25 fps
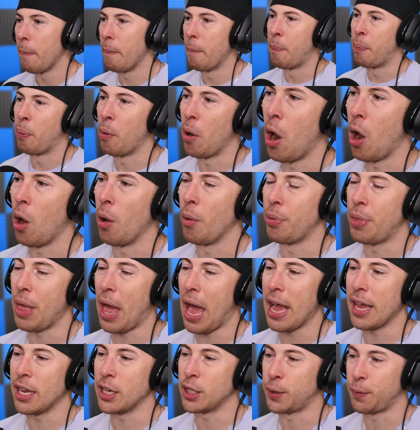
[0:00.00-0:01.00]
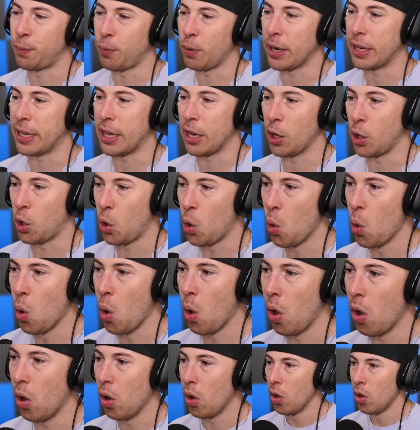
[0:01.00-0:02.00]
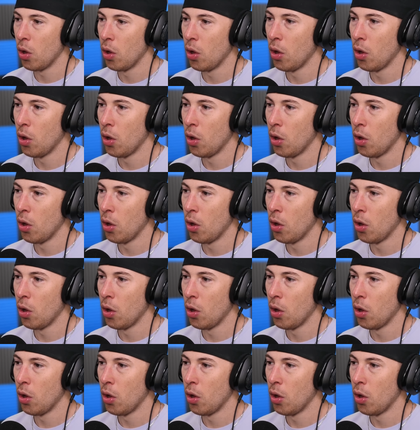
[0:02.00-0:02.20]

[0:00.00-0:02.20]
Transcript: Bro, that is freaking cool.